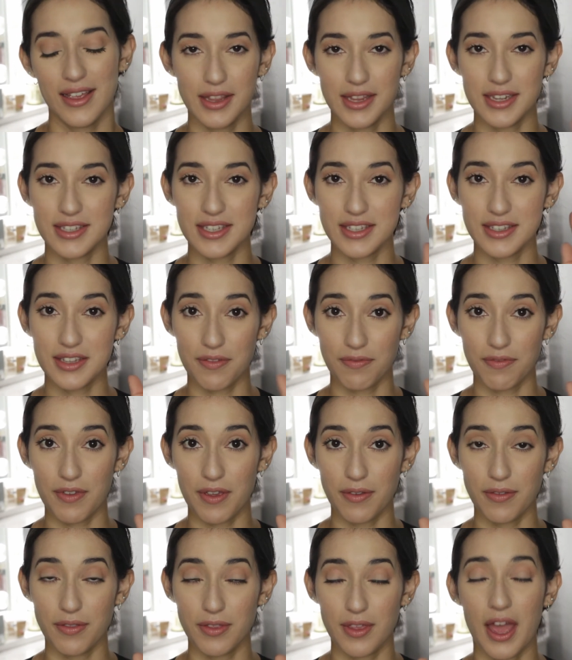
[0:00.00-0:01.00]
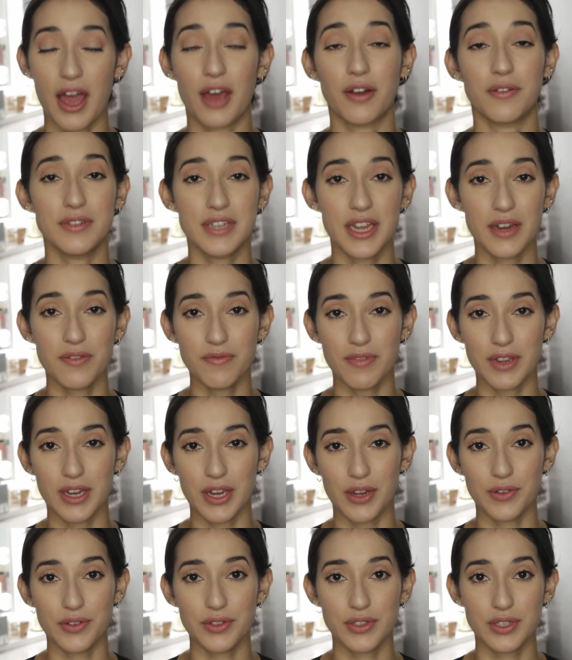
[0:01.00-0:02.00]
This is the 5th out of 10
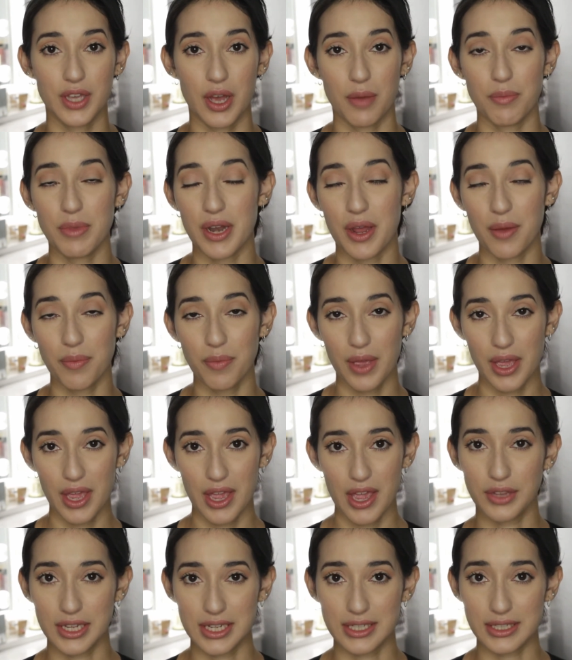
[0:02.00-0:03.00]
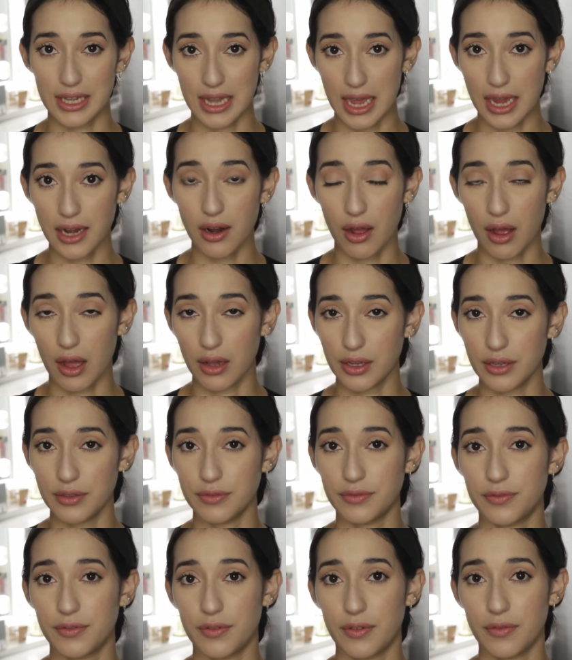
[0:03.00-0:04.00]
videos coming up in this light
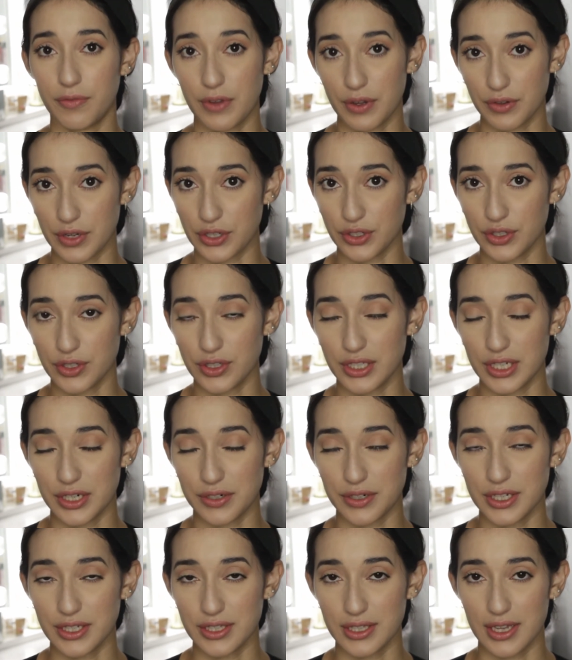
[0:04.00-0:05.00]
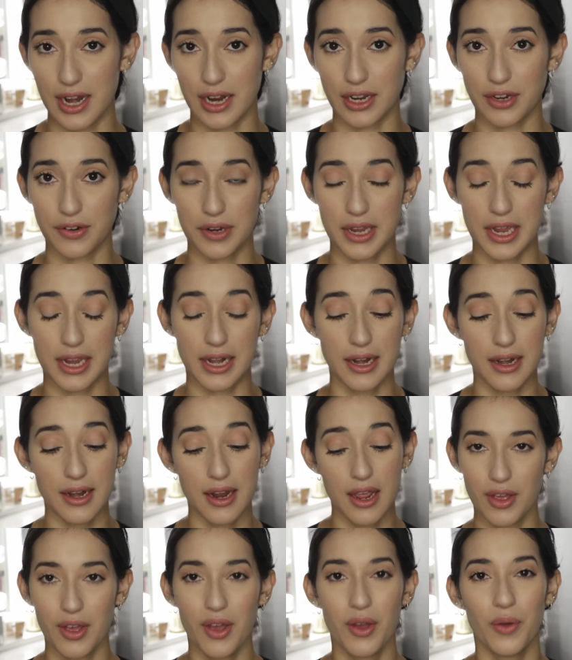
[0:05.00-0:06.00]
olive foundation series that I created,
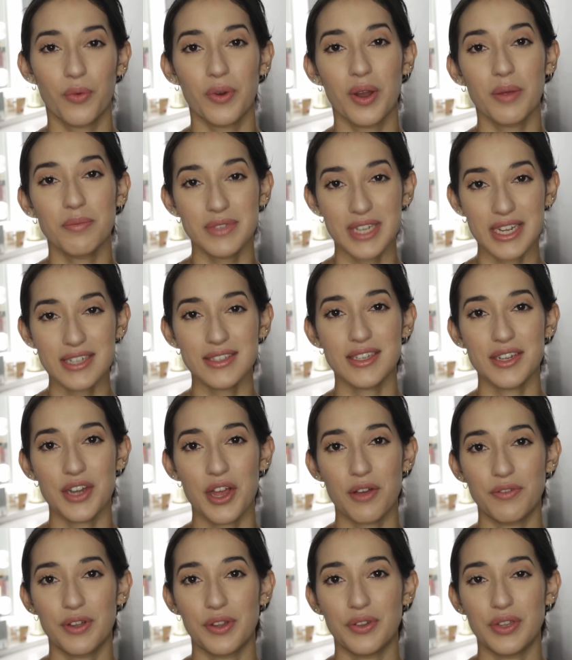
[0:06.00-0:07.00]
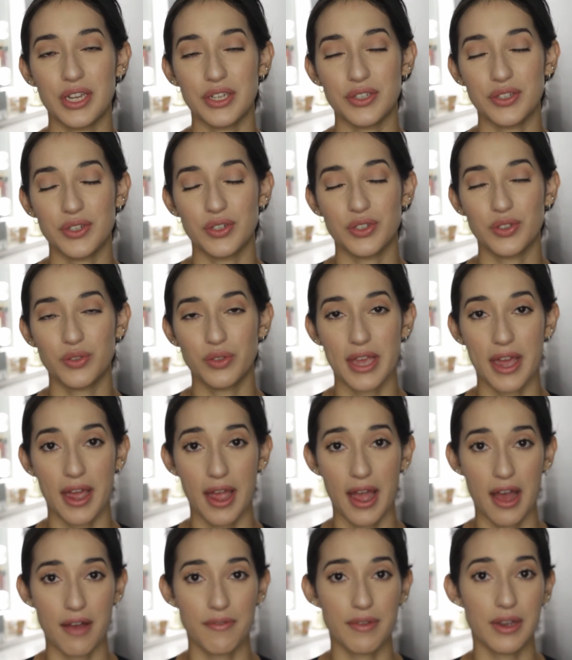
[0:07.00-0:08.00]
where I'm testing out foundations that
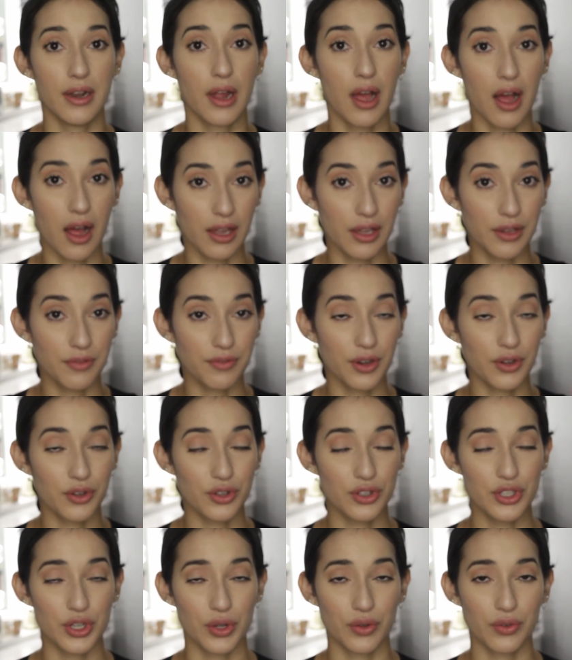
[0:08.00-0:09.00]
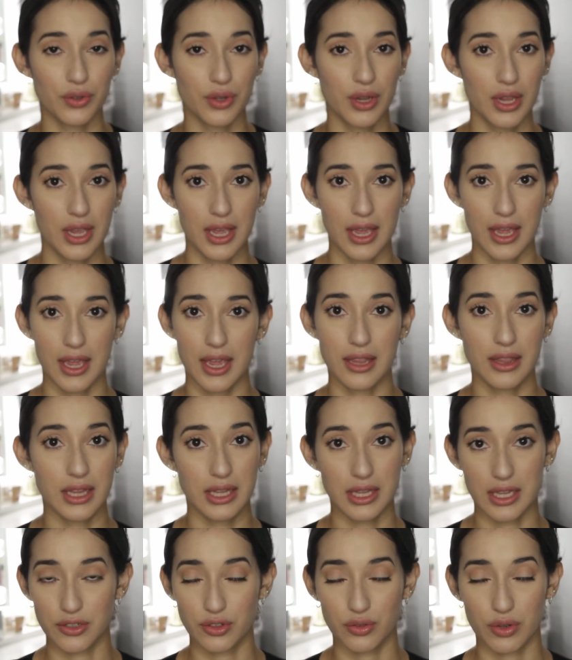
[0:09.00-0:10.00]
have an olive undertone in
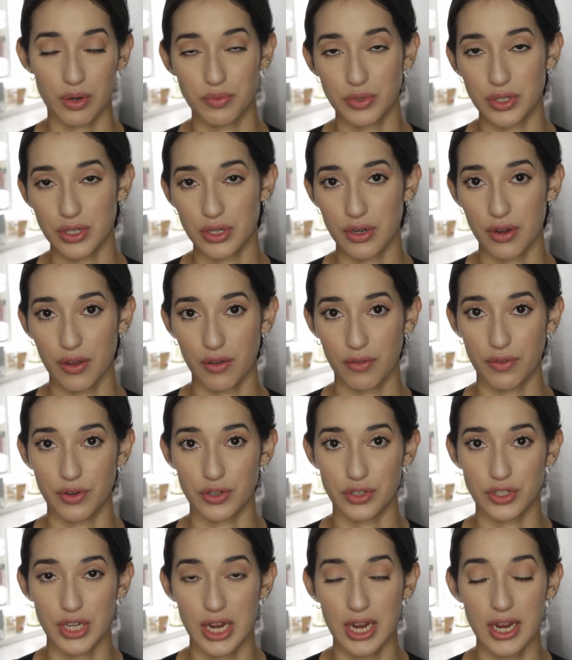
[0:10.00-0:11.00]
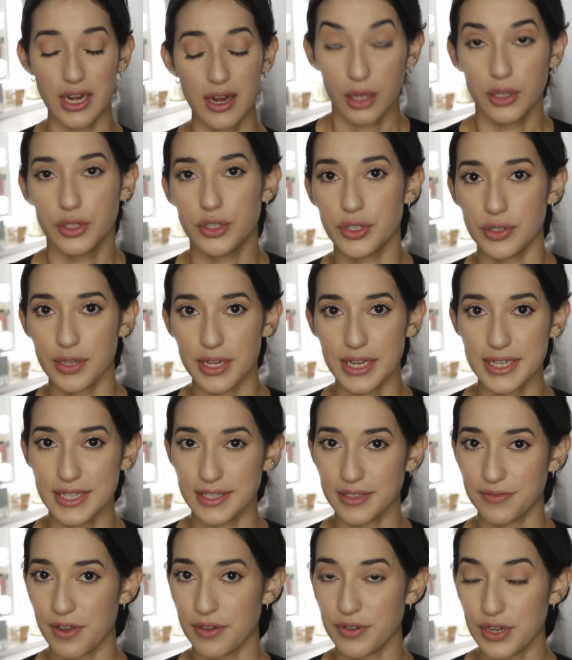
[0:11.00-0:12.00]
the description of their shade.
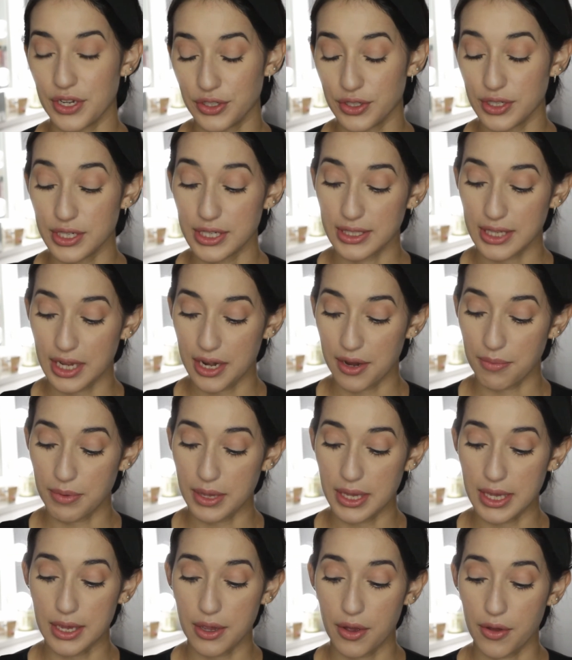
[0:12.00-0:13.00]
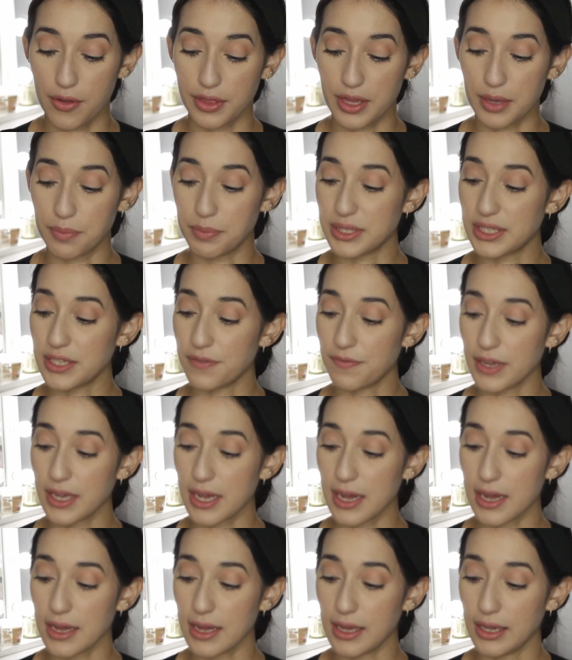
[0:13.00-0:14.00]
Today's foundation is going to be on the
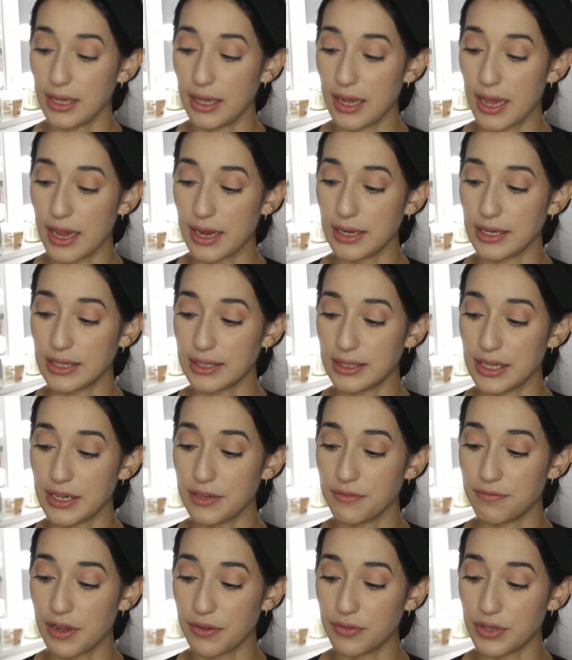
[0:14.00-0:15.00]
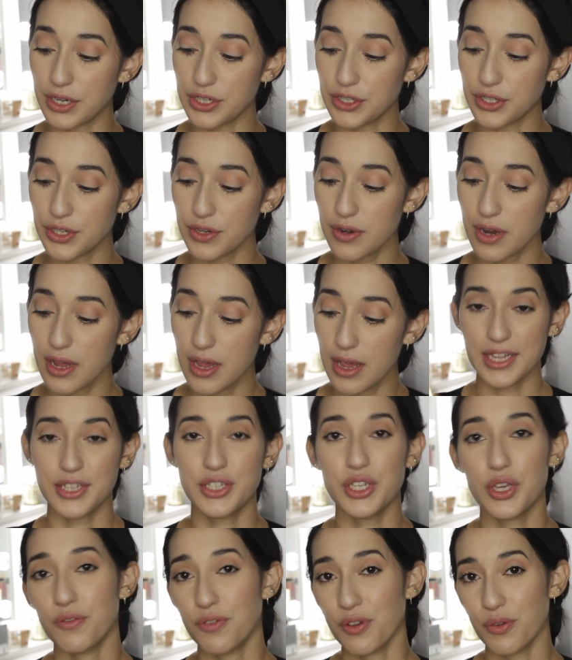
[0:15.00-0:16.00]
Pacifica Alight Clean foundation,
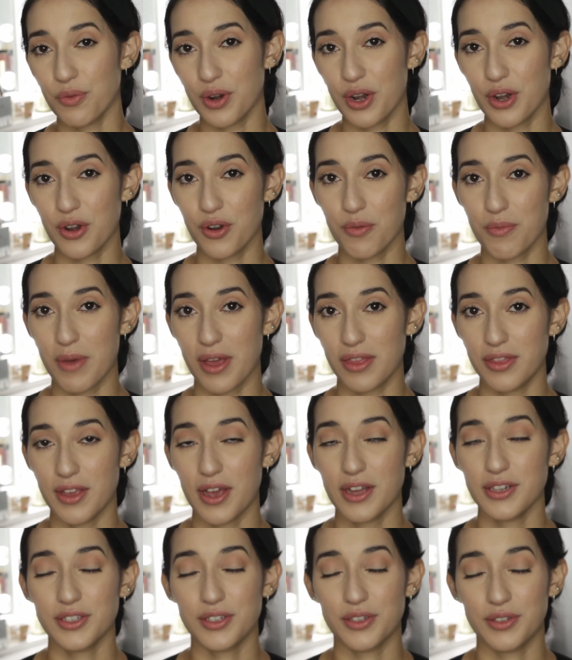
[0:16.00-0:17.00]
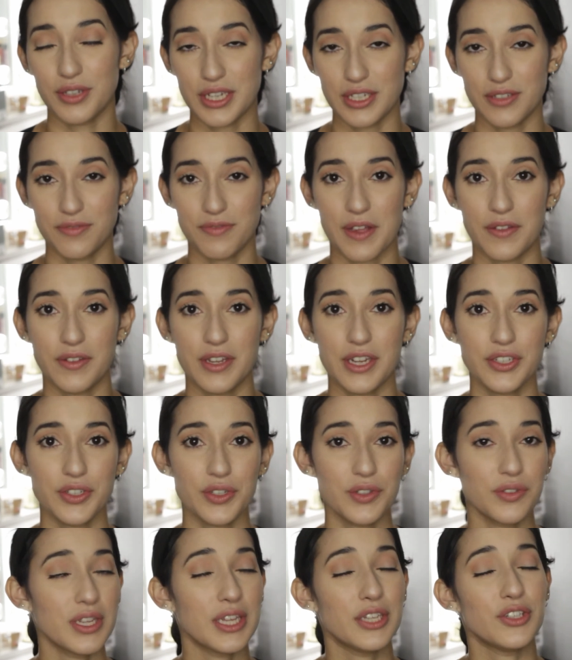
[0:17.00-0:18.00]
so if you want to know my thoughts on this
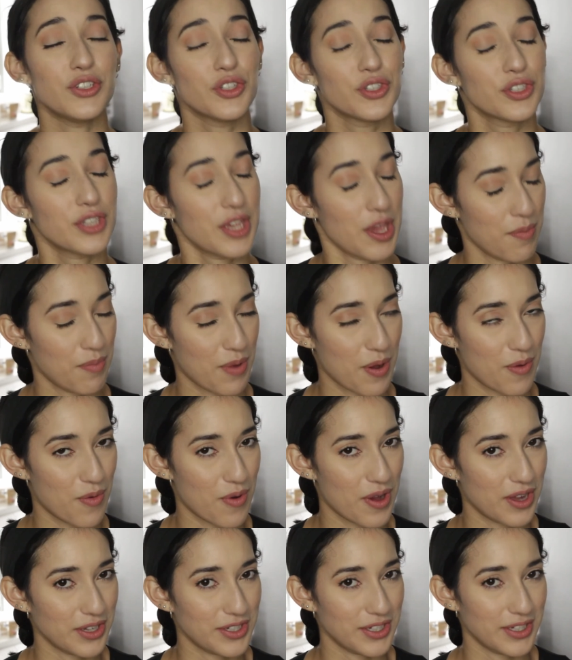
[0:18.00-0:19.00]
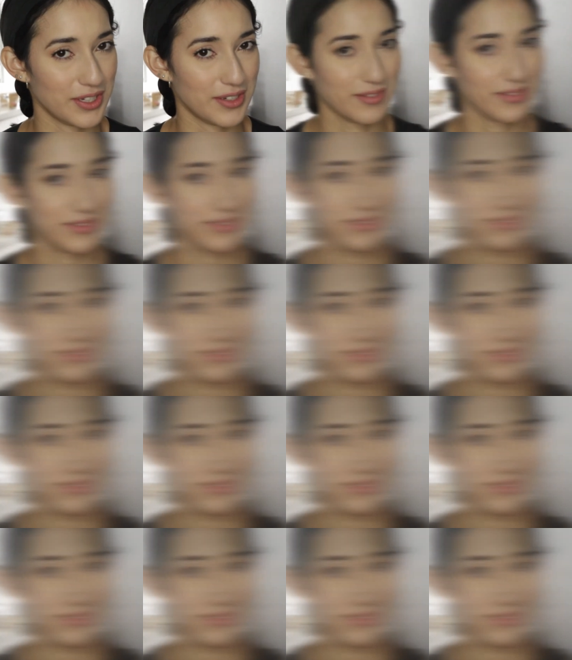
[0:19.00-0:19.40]
foundation, then just keep on watching.